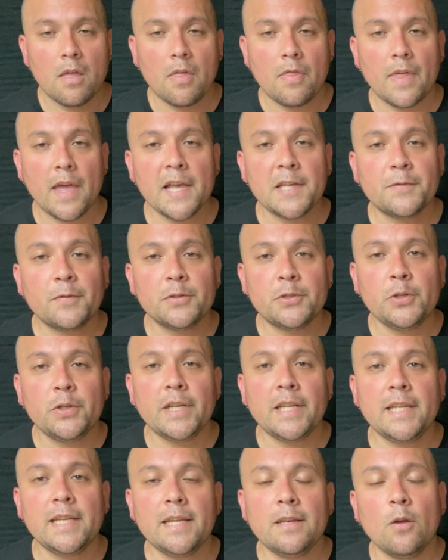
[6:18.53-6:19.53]
Thanks for
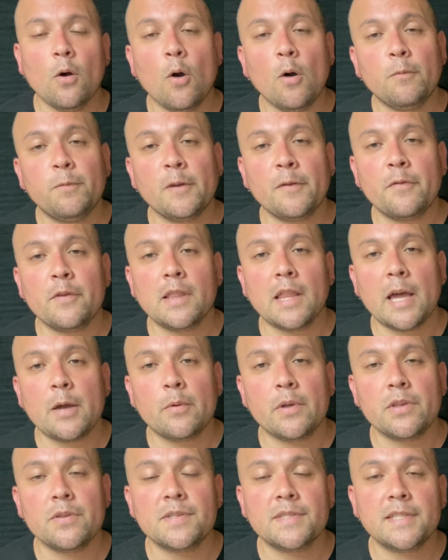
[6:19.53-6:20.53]
tuning in. Hopefully if you like what you